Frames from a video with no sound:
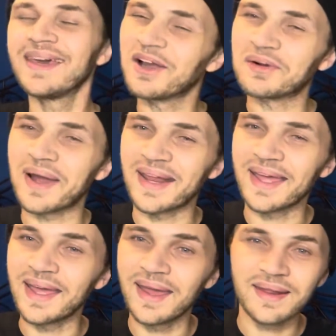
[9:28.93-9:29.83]
go right
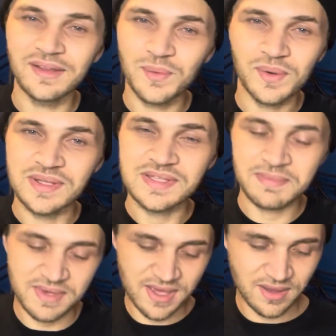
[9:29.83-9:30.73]
ahead. You wouldn't have
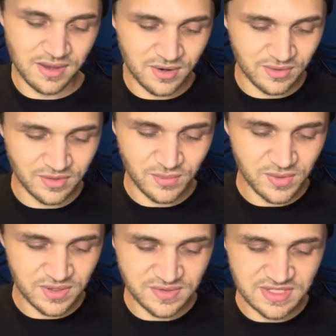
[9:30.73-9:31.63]
seen me, you know, you
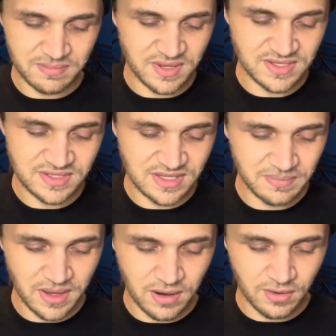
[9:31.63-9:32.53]
wouldn't have seen me
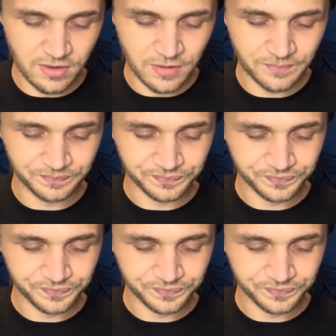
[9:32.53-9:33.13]
slip at all.